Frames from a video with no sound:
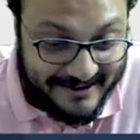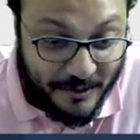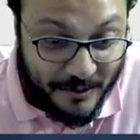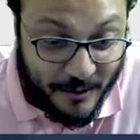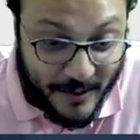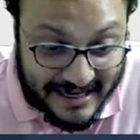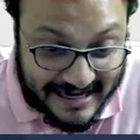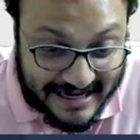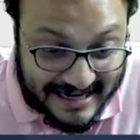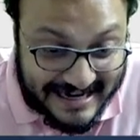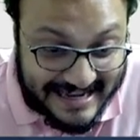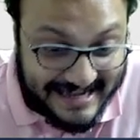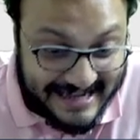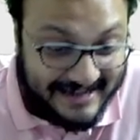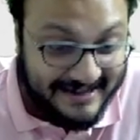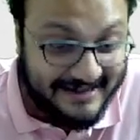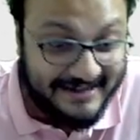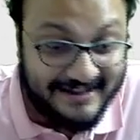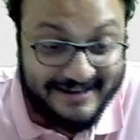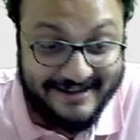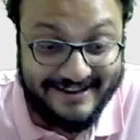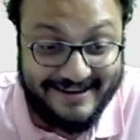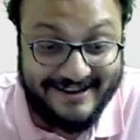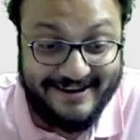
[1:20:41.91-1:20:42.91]
Quickly,
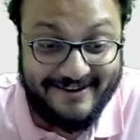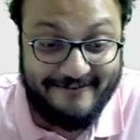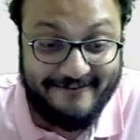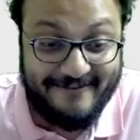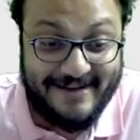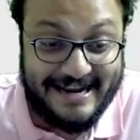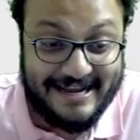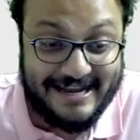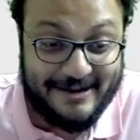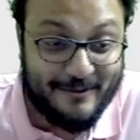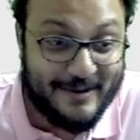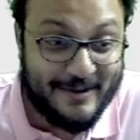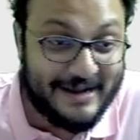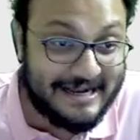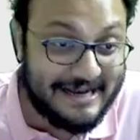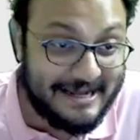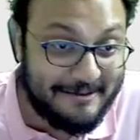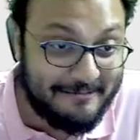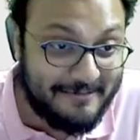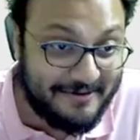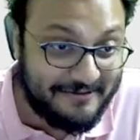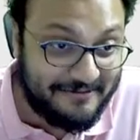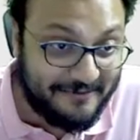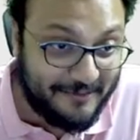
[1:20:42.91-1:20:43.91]
very quickly
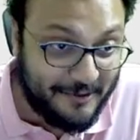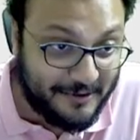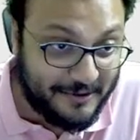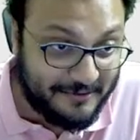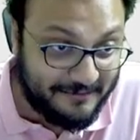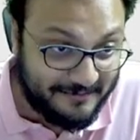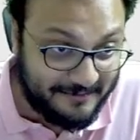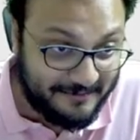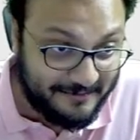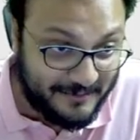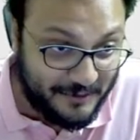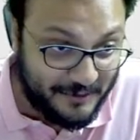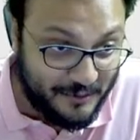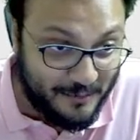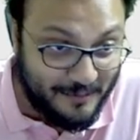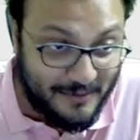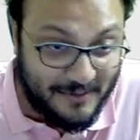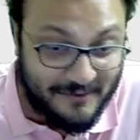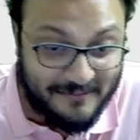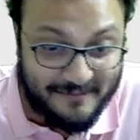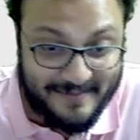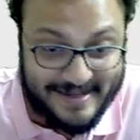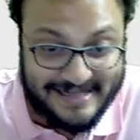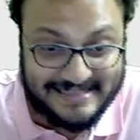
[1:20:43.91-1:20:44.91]
before
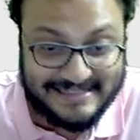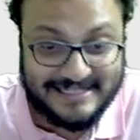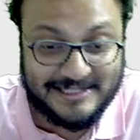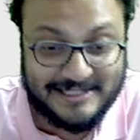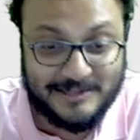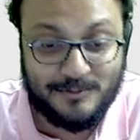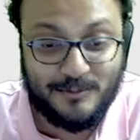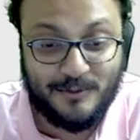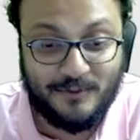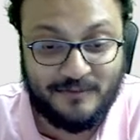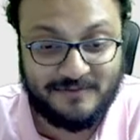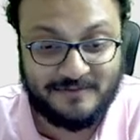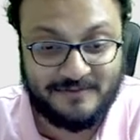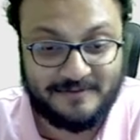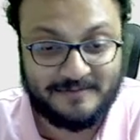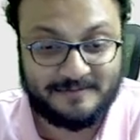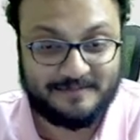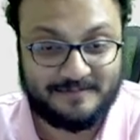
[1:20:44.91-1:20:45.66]
Dubov makes his move.